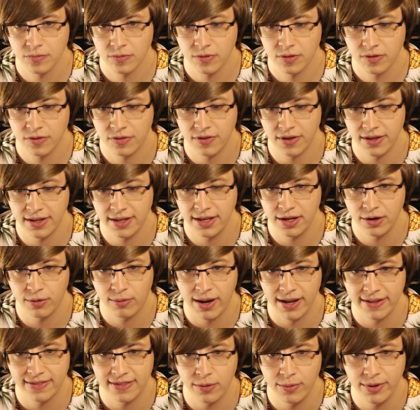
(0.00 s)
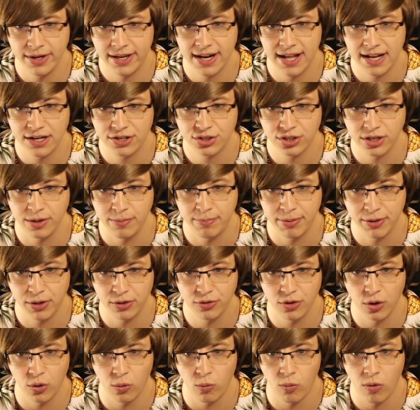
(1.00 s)
thing here, right? Then we can actually
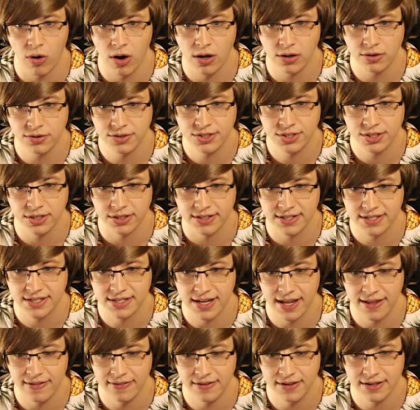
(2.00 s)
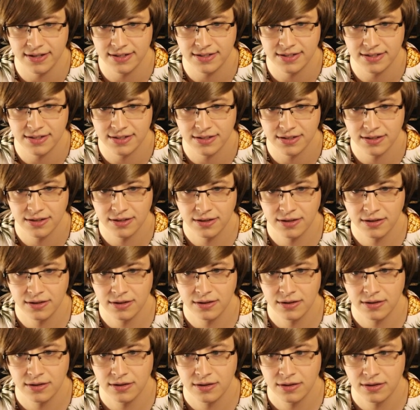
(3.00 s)
build the walls to extend this
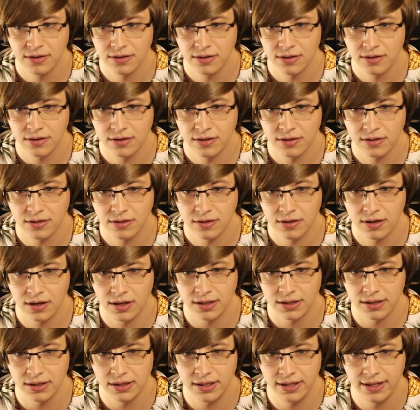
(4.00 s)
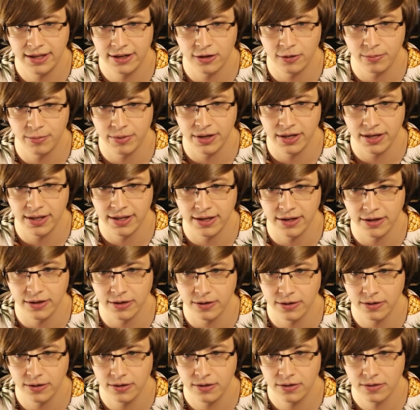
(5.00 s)
a little bit
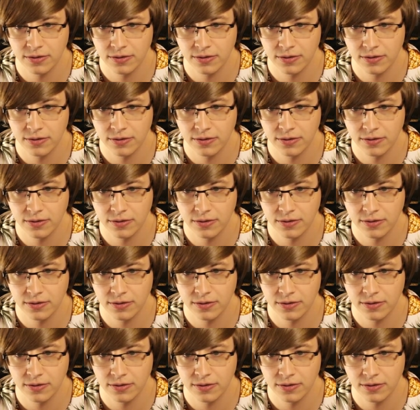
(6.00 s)
here.